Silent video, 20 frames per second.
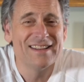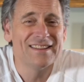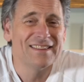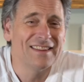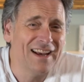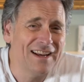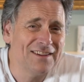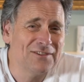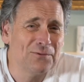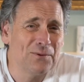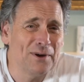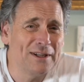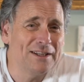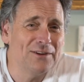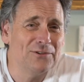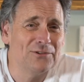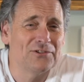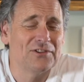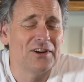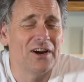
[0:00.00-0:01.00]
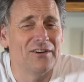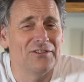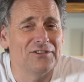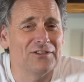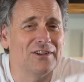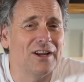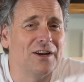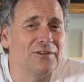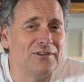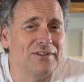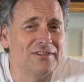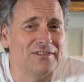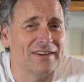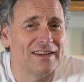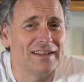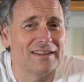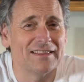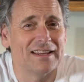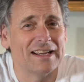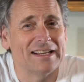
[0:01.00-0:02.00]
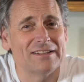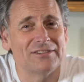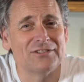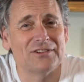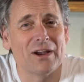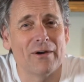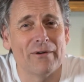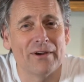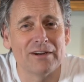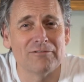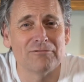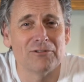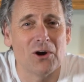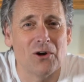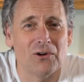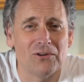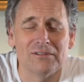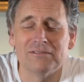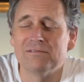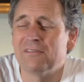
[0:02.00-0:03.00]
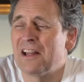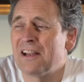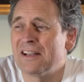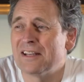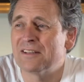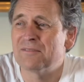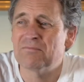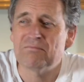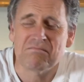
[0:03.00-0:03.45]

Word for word: that's when you start noticing things going wrong, like